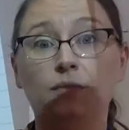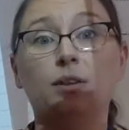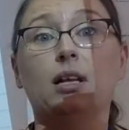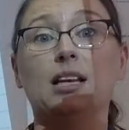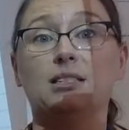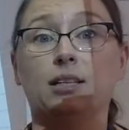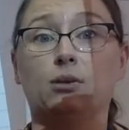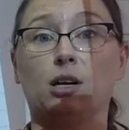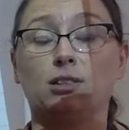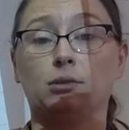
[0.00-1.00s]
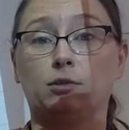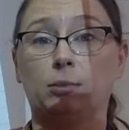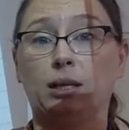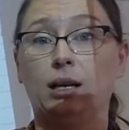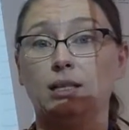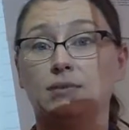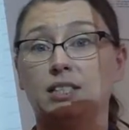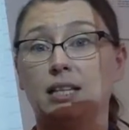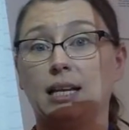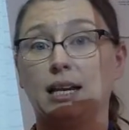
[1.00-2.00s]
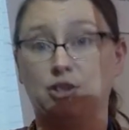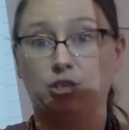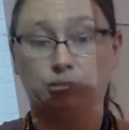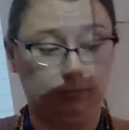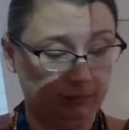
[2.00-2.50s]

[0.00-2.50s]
velocity across the river because of its engine.